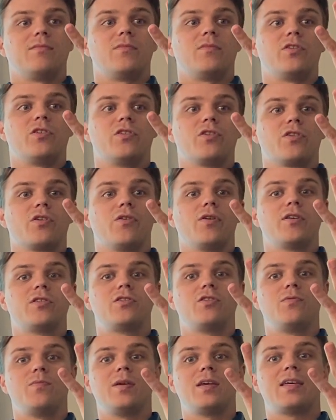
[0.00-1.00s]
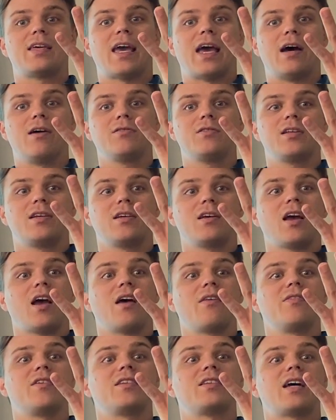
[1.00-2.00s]
you're going to be counting
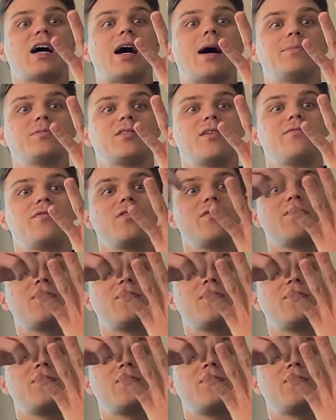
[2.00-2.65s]
the tops of your